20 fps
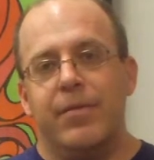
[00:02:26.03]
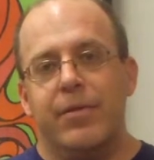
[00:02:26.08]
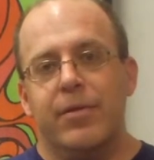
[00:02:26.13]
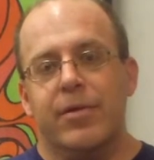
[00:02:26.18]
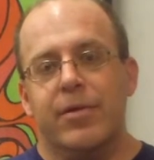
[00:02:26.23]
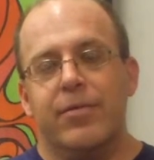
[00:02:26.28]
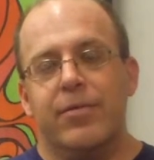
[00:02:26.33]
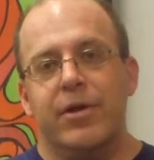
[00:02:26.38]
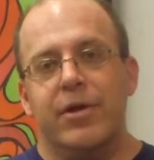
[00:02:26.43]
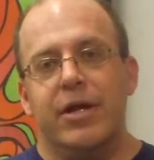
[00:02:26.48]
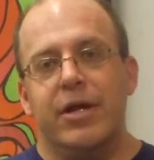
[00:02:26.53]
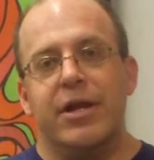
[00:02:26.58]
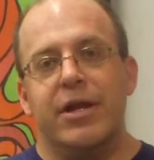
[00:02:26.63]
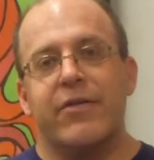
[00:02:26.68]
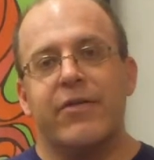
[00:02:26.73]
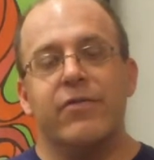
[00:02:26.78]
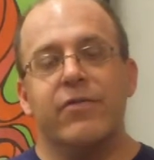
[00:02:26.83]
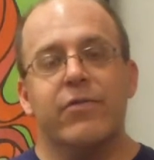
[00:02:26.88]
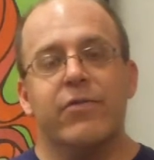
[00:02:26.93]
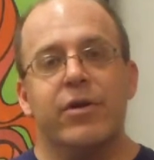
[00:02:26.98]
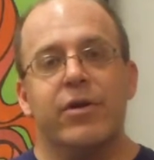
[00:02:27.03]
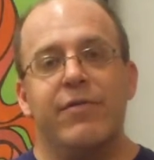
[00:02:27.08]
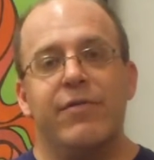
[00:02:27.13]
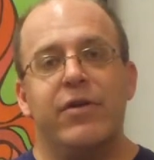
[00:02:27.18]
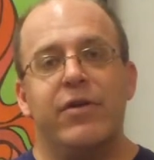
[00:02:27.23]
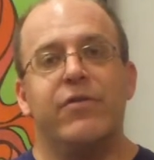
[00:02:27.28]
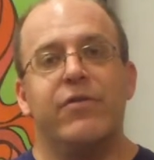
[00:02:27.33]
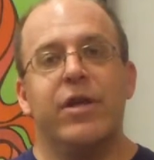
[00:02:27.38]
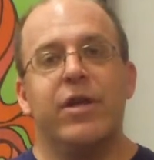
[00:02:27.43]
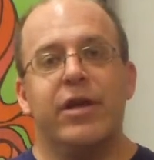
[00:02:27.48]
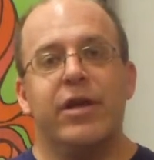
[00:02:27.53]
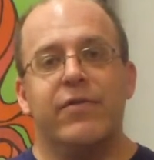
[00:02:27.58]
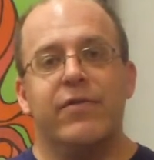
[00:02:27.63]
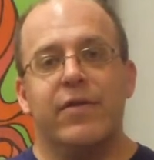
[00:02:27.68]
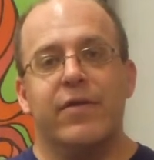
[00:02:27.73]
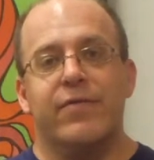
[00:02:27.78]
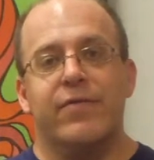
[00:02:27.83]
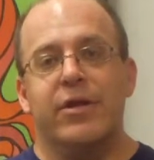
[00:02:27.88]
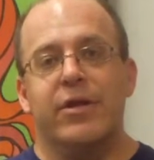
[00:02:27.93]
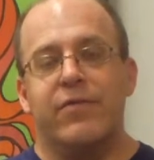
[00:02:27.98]
The indexes are eventually
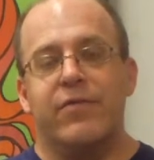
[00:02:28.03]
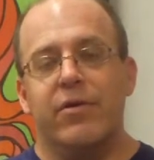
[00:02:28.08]
consistent.